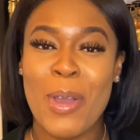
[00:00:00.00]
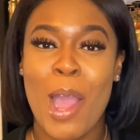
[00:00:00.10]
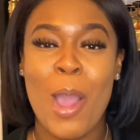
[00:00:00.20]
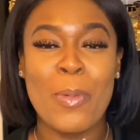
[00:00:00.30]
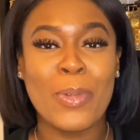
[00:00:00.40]

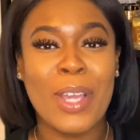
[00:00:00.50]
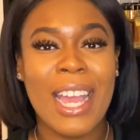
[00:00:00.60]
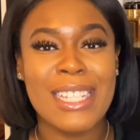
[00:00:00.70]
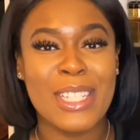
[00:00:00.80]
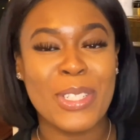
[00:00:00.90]
I hope you
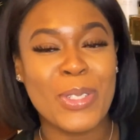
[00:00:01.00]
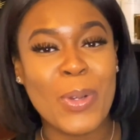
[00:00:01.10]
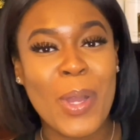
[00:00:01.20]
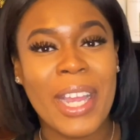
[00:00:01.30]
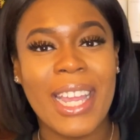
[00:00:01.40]
guys
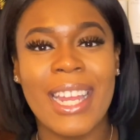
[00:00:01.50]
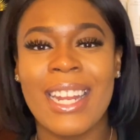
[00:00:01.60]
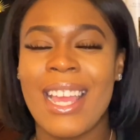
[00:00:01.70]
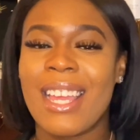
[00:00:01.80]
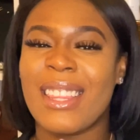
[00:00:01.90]

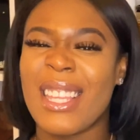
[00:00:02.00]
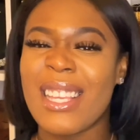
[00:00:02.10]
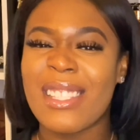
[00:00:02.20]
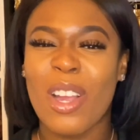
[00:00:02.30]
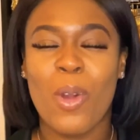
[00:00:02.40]
enjoyed.
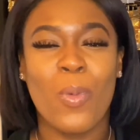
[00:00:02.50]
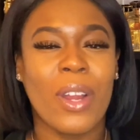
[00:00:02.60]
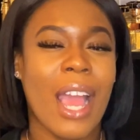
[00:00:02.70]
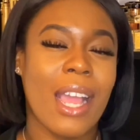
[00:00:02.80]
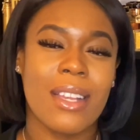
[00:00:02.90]
These are
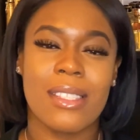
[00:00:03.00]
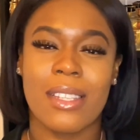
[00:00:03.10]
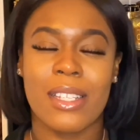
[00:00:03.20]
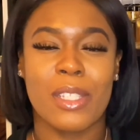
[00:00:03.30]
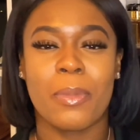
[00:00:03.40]
what I
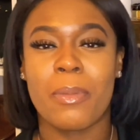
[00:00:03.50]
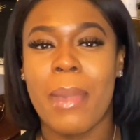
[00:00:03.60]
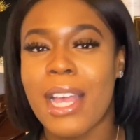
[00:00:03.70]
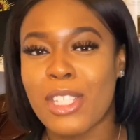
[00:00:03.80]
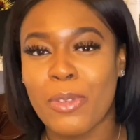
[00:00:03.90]
consider to be
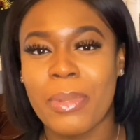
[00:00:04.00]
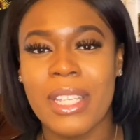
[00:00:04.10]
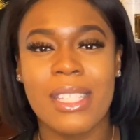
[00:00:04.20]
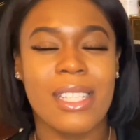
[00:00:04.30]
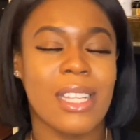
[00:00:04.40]

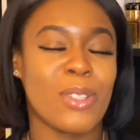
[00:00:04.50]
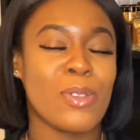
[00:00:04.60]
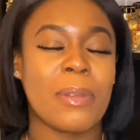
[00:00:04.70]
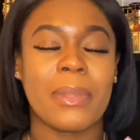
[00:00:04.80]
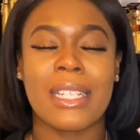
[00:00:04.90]
masterpieces. They do
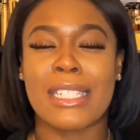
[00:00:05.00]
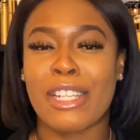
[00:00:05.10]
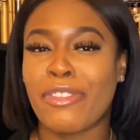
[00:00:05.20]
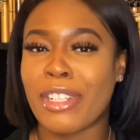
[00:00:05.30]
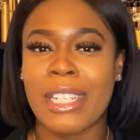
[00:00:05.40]
something
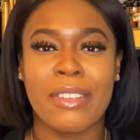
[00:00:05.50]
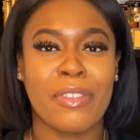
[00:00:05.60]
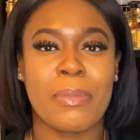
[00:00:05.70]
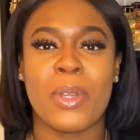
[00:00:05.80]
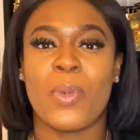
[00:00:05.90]
differently
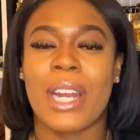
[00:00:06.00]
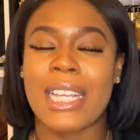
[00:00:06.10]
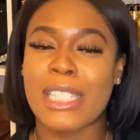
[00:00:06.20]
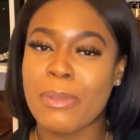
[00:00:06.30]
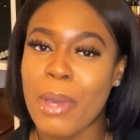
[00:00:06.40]
for me when I
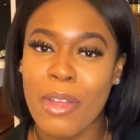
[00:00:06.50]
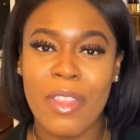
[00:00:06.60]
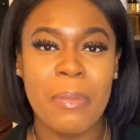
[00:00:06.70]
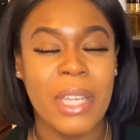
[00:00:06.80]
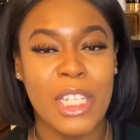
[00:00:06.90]
smell
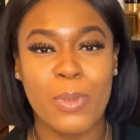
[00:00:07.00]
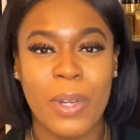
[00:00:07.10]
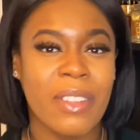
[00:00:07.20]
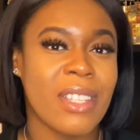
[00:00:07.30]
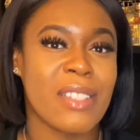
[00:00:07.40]
them, each
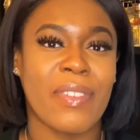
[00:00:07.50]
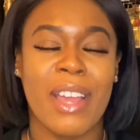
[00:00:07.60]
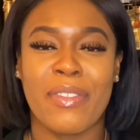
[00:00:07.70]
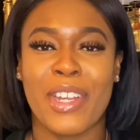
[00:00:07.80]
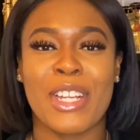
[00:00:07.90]
one of these
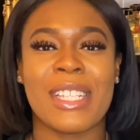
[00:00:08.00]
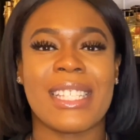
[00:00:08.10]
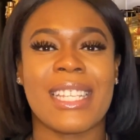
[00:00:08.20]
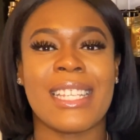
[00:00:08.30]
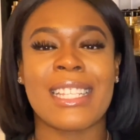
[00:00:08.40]
five
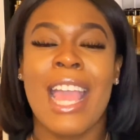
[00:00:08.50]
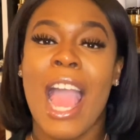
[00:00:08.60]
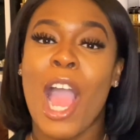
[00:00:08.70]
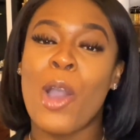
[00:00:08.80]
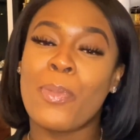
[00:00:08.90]
fragrances.
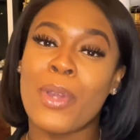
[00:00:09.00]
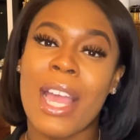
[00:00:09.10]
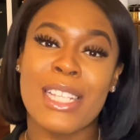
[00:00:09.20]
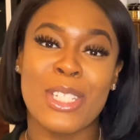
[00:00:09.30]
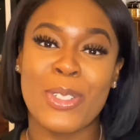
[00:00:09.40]
I hope you
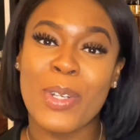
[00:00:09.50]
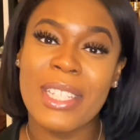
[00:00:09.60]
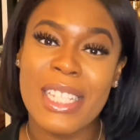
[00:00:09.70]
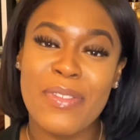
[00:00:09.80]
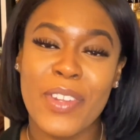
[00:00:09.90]
guys enjoyed
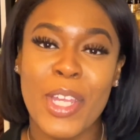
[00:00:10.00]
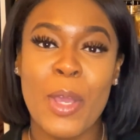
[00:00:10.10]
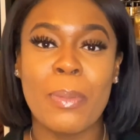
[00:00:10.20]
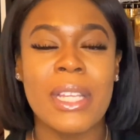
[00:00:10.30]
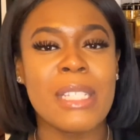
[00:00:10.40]
this
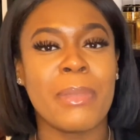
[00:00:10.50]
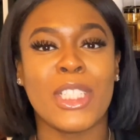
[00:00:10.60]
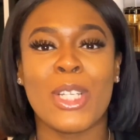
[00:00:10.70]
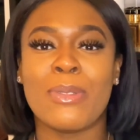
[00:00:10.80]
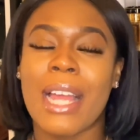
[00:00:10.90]
video. Please make
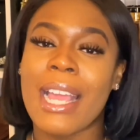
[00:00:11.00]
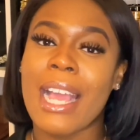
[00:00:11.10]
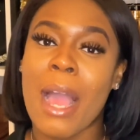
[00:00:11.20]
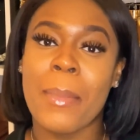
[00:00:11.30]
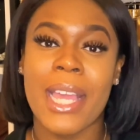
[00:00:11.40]
sure you like,
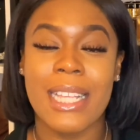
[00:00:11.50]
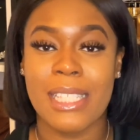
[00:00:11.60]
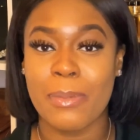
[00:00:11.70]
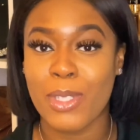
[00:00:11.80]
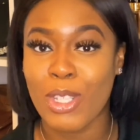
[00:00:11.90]
comment, and
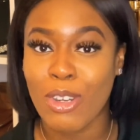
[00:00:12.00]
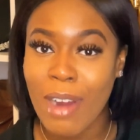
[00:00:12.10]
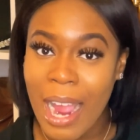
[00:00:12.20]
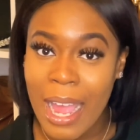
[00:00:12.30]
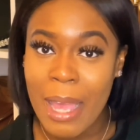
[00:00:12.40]

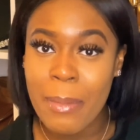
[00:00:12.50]
subscribe.